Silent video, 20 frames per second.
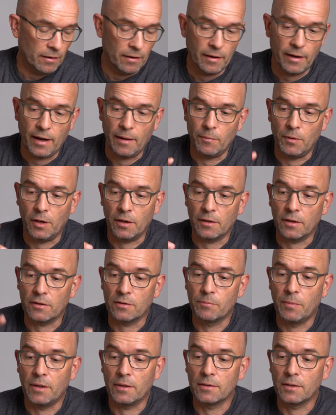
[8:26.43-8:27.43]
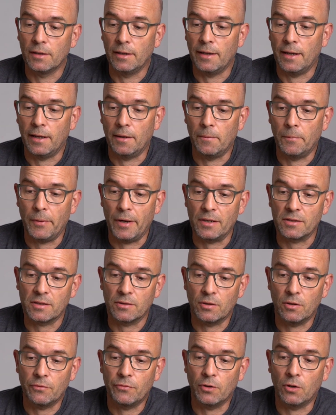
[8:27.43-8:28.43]
I'm not especially an
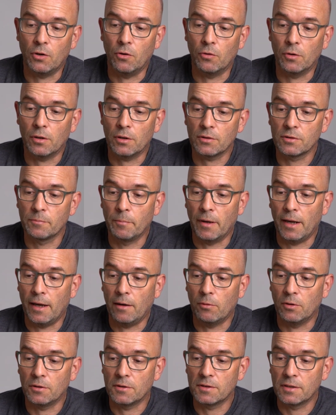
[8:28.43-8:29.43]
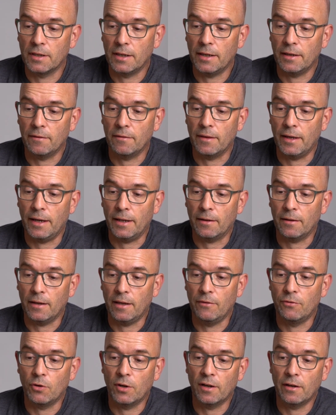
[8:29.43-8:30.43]
ambassador for Godox, but I will say that
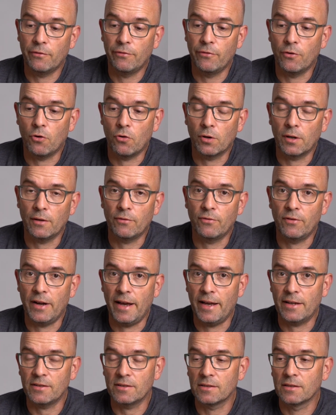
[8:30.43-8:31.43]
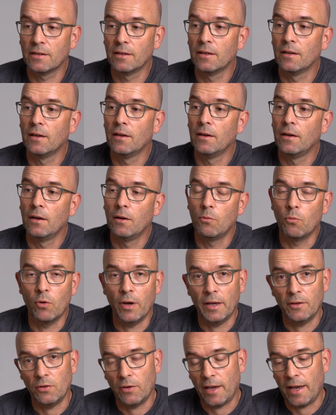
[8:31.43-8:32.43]
if you can afford a flash
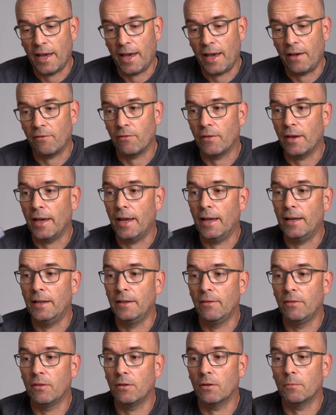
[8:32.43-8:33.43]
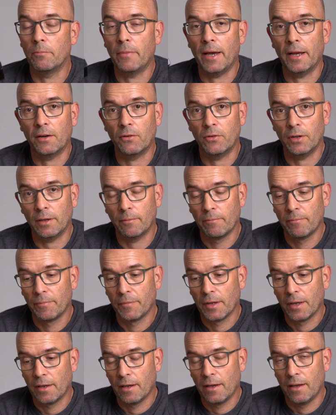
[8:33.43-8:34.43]
where you have a lithium battery,
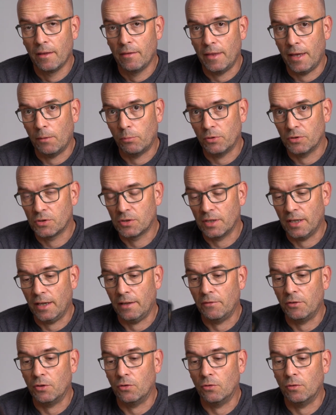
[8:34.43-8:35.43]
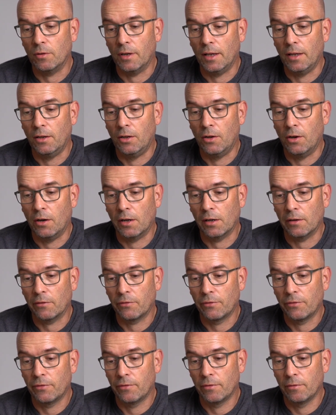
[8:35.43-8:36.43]
that will save you a lot
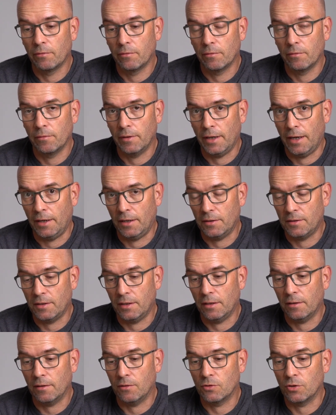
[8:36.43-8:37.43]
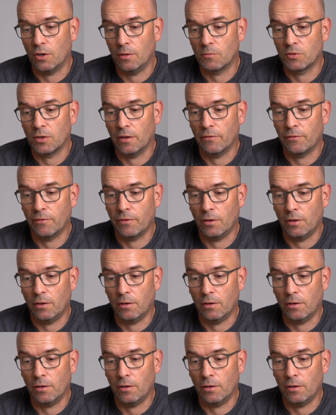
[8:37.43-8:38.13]
of energy in terms of